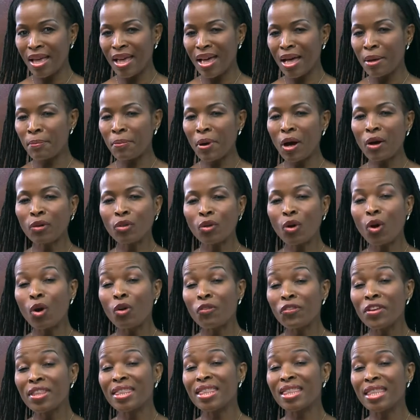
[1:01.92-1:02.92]
About
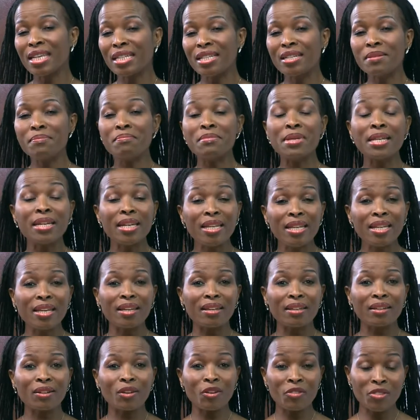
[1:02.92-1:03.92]
over 30
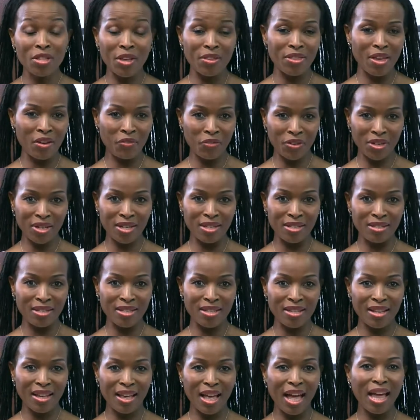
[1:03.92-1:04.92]
million of South
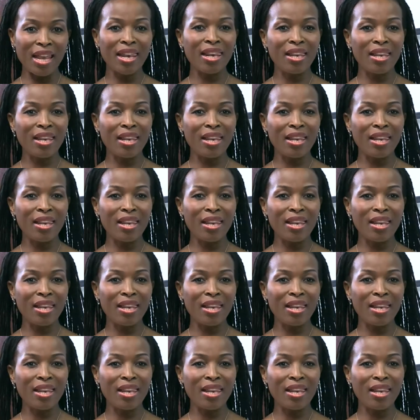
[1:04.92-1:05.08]
Africans are